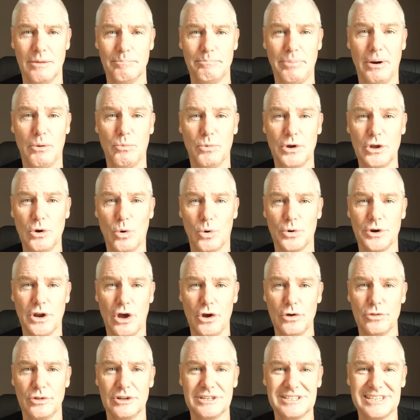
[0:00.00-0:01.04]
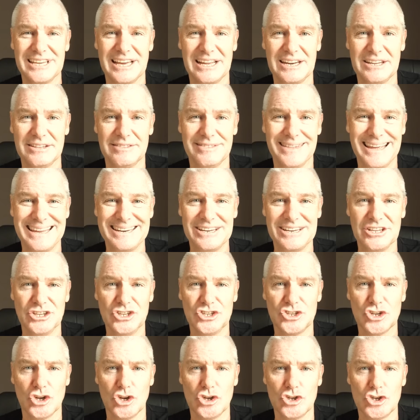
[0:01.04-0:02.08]
But we all know the talent that
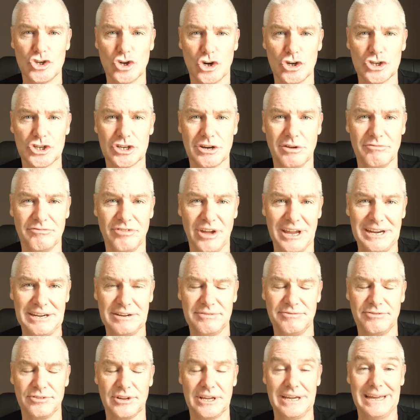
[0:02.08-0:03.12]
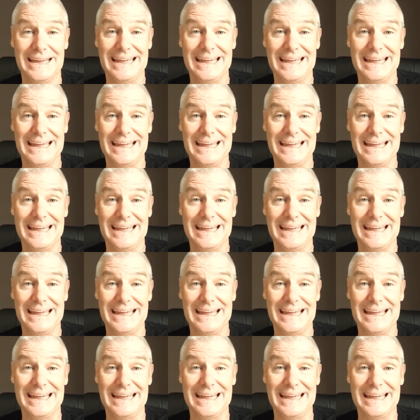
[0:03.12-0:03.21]
is Josh van der Flier.